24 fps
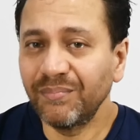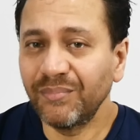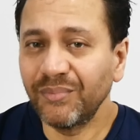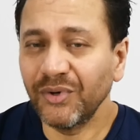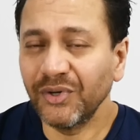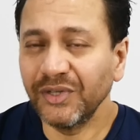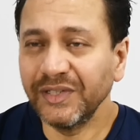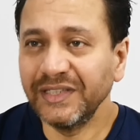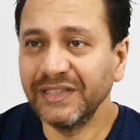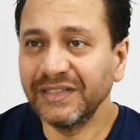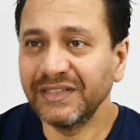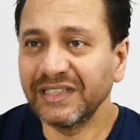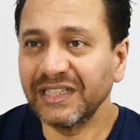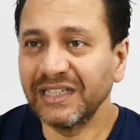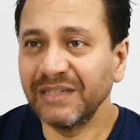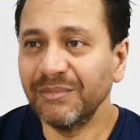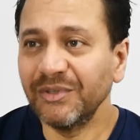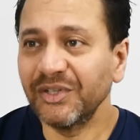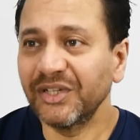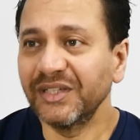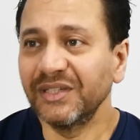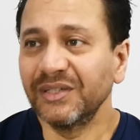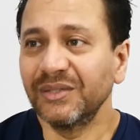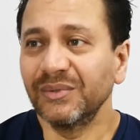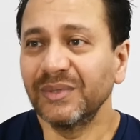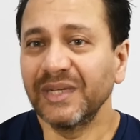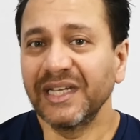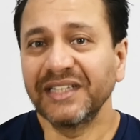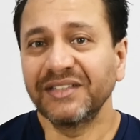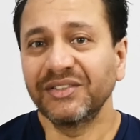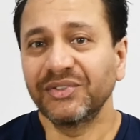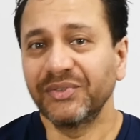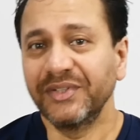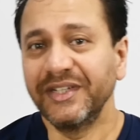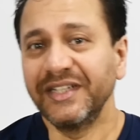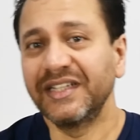point in time you can do
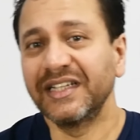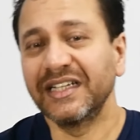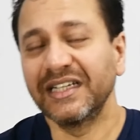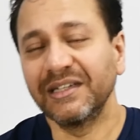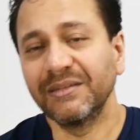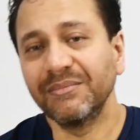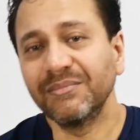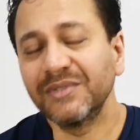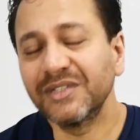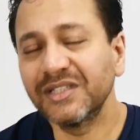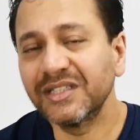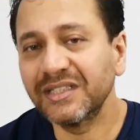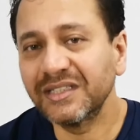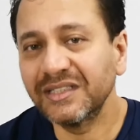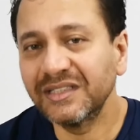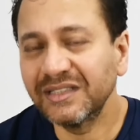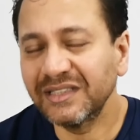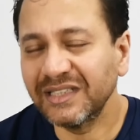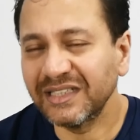like 3 times.